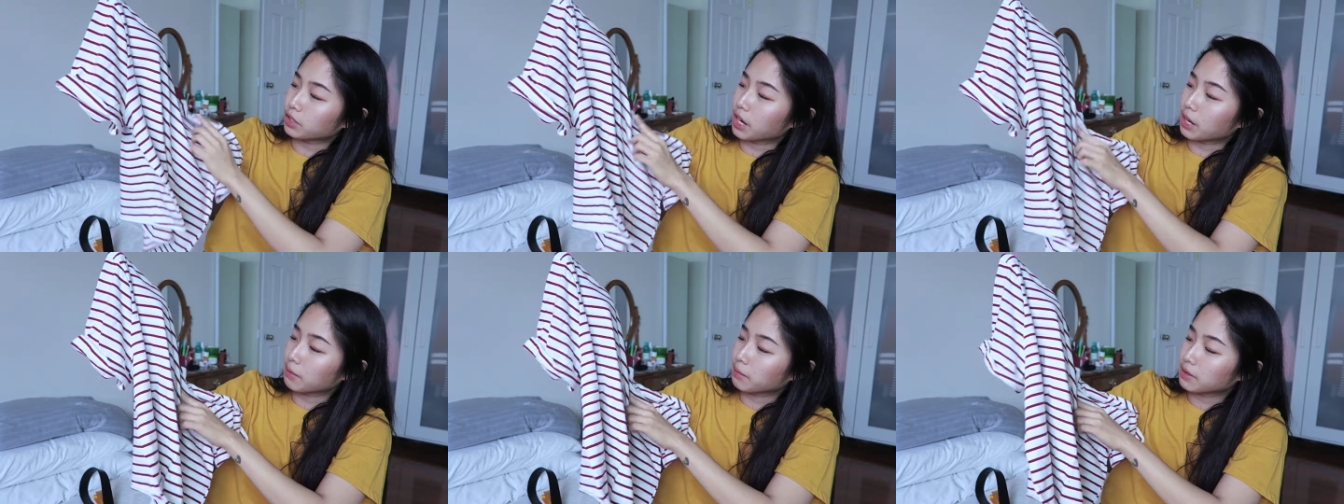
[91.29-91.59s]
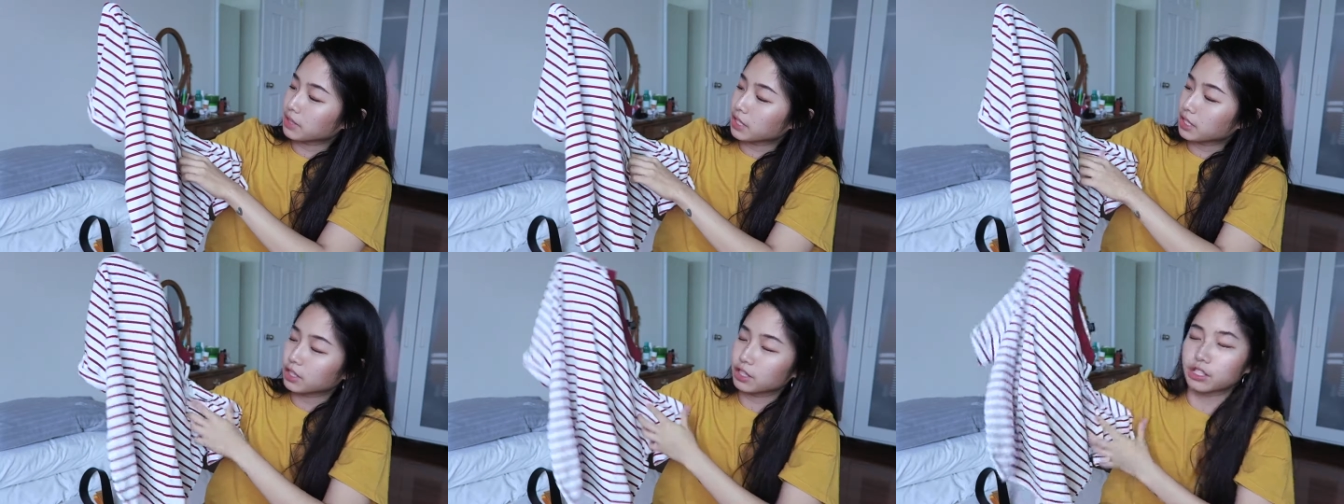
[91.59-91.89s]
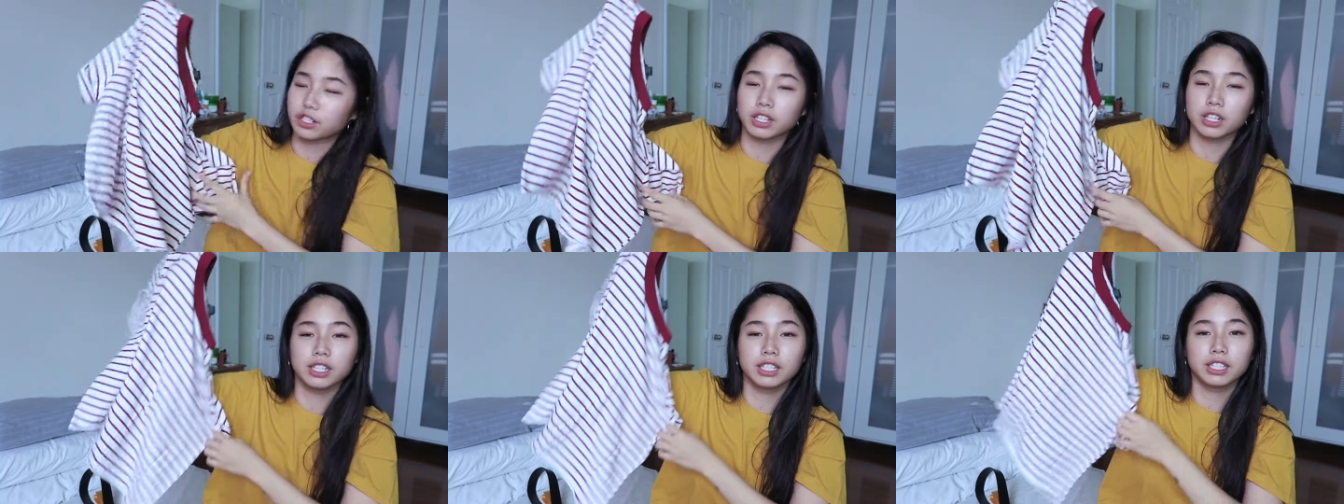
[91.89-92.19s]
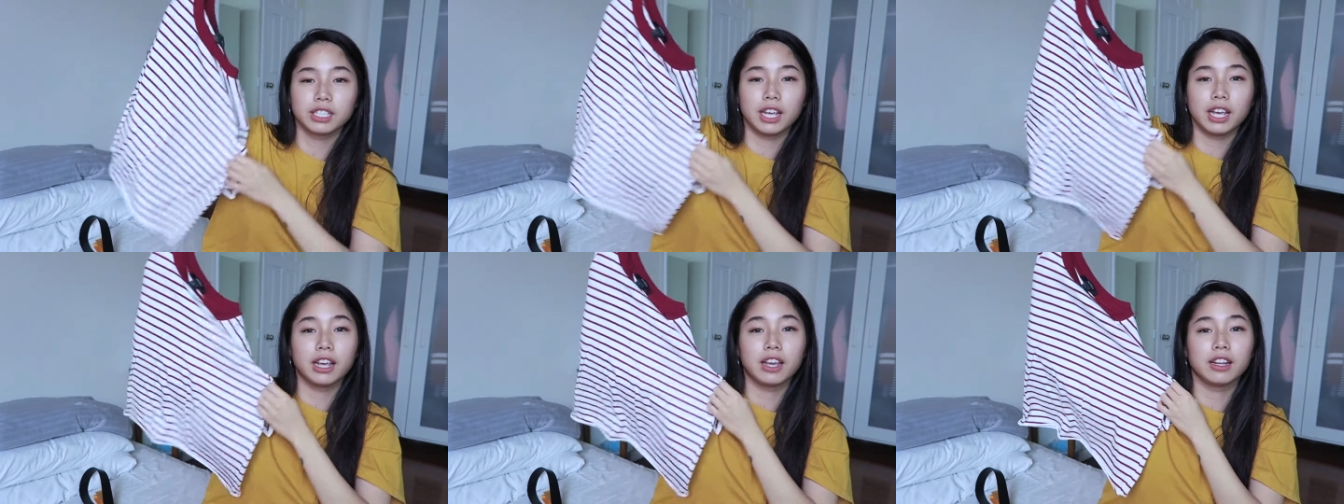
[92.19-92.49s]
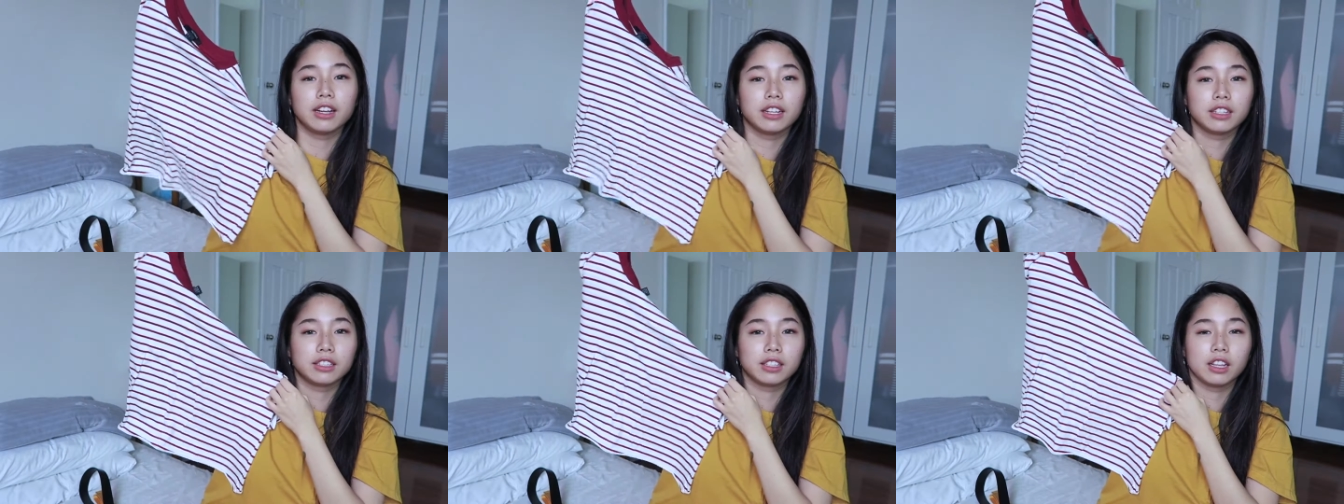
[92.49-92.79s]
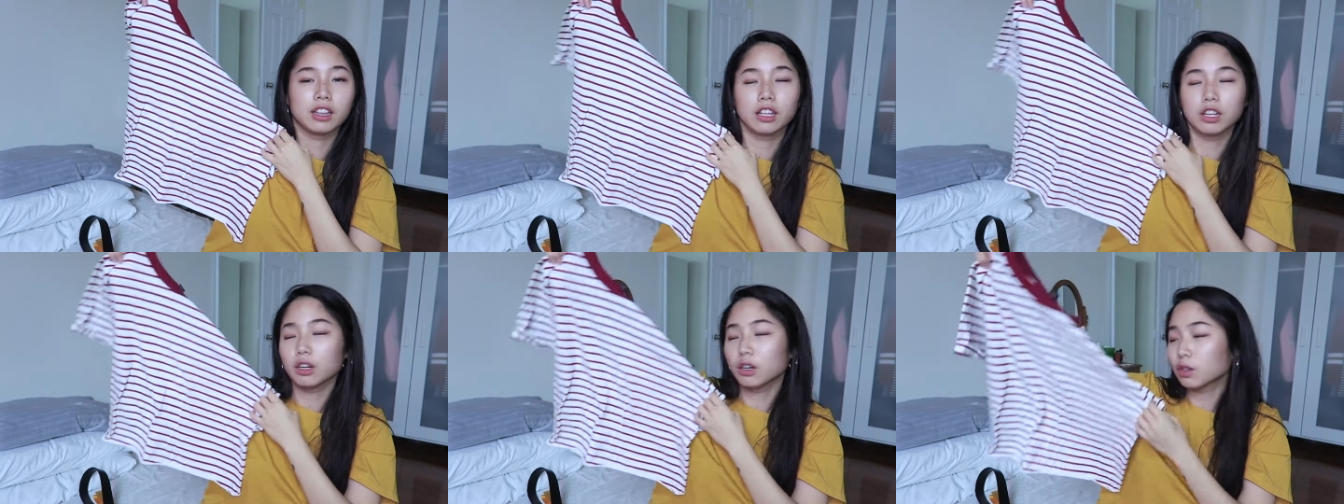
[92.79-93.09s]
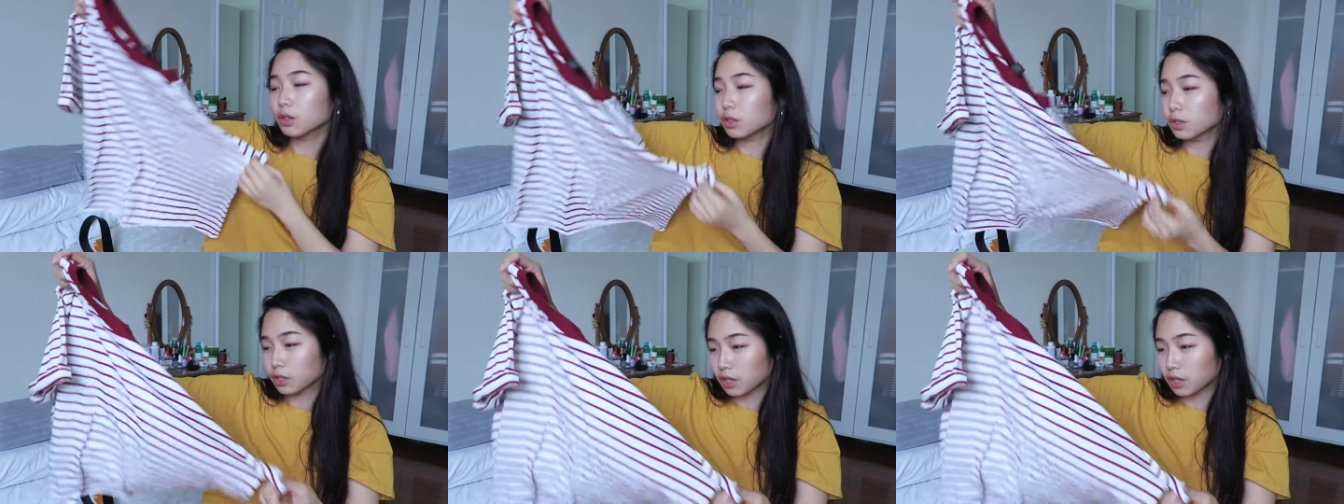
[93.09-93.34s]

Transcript: striped t-shirt and it's a little